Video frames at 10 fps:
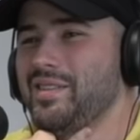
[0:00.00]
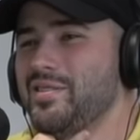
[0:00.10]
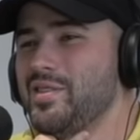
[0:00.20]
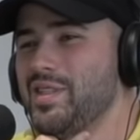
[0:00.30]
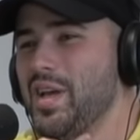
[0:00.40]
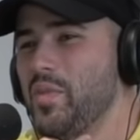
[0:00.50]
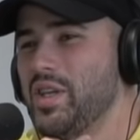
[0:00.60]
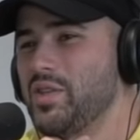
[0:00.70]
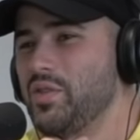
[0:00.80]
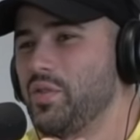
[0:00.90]
Does that
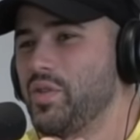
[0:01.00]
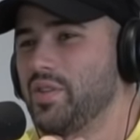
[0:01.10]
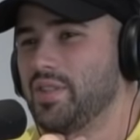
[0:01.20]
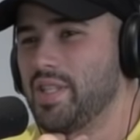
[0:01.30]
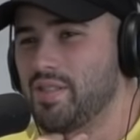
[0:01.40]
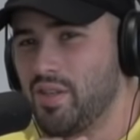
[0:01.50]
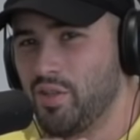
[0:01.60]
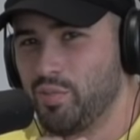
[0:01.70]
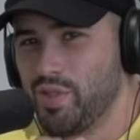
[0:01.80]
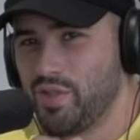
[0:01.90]
make you the least
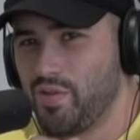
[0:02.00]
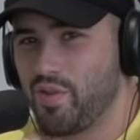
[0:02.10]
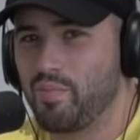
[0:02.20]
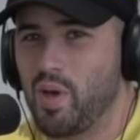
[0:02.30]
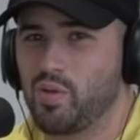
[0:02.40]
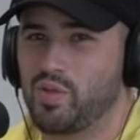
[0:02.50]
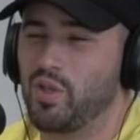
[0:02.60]
homeless or the most